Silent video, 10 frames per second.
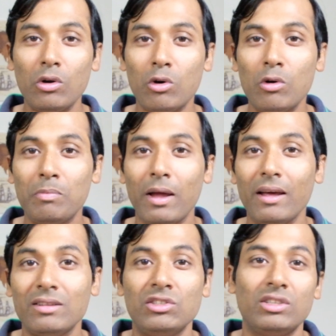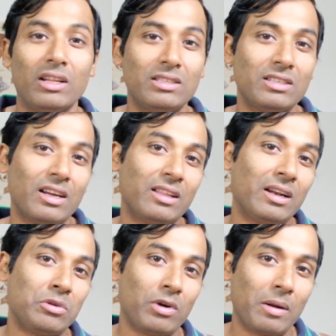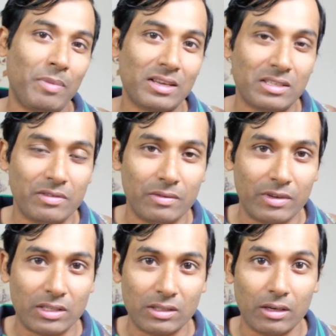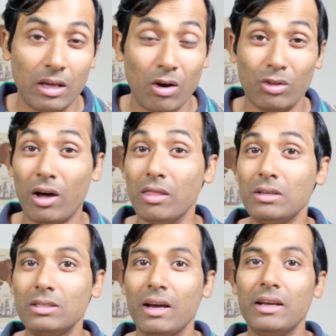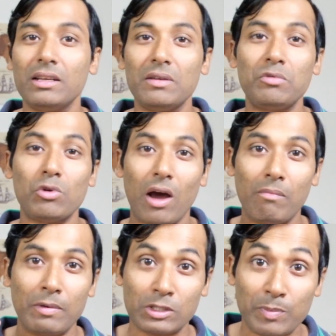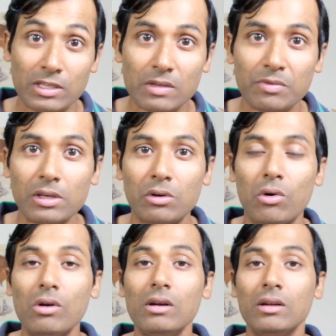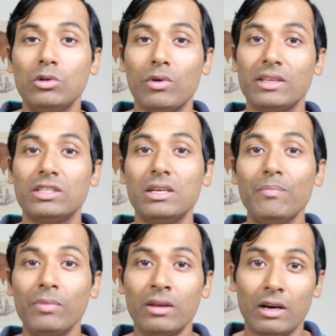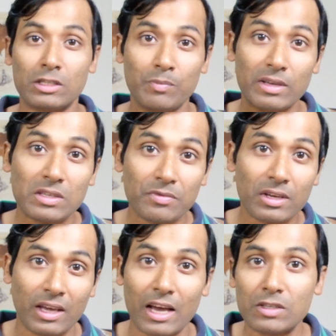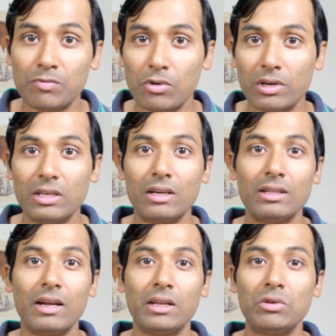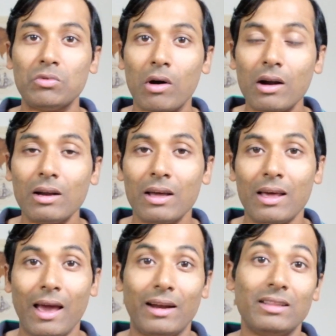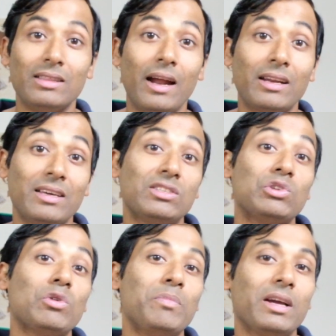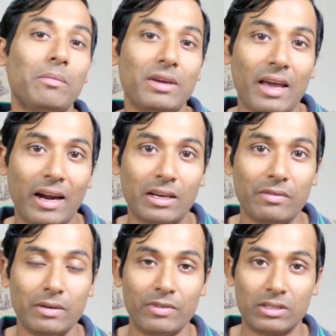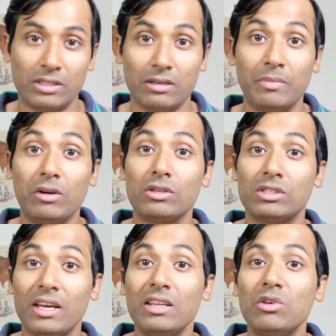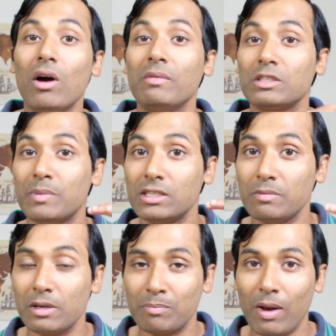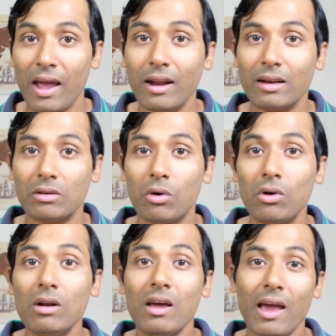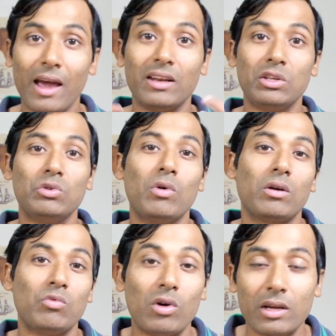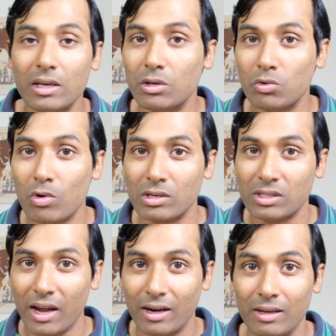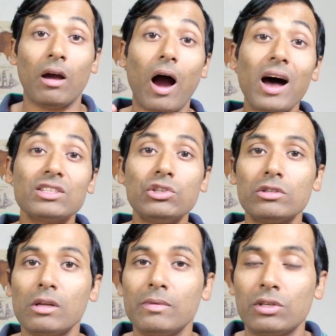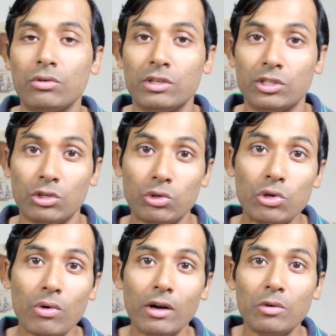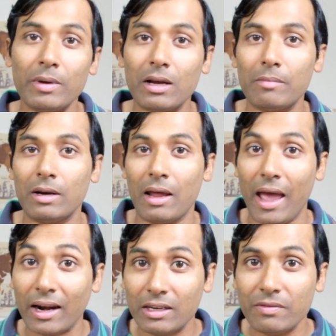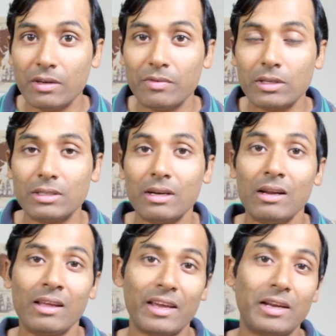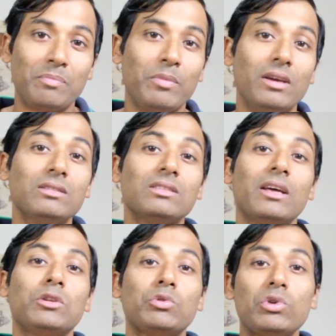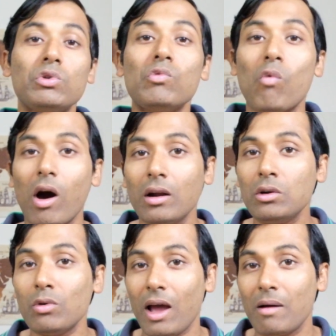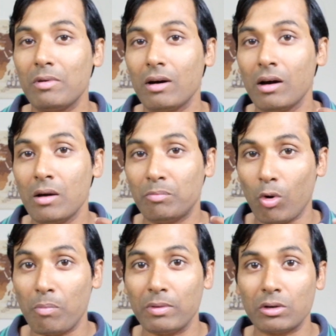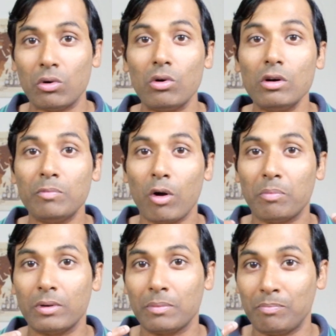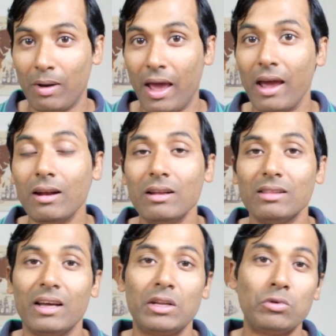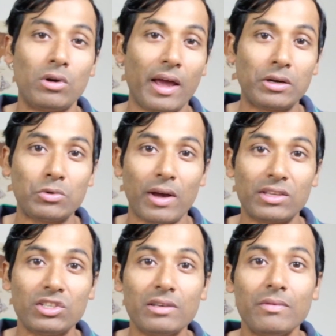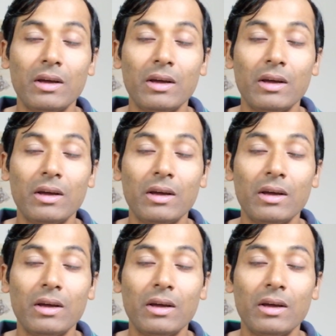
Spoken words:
no plan, then chances are that you are a passive investor. On the other side, if you have a specific goal to achieve, a specific cash flow return that you want, and in that case you are becoming active investor, because then you have a specific plan and goal and you are working towards that. Ask yourself this question: do you want to become an active investor? It means that do you want to have a proper goal, proper plan that you would like to achieve,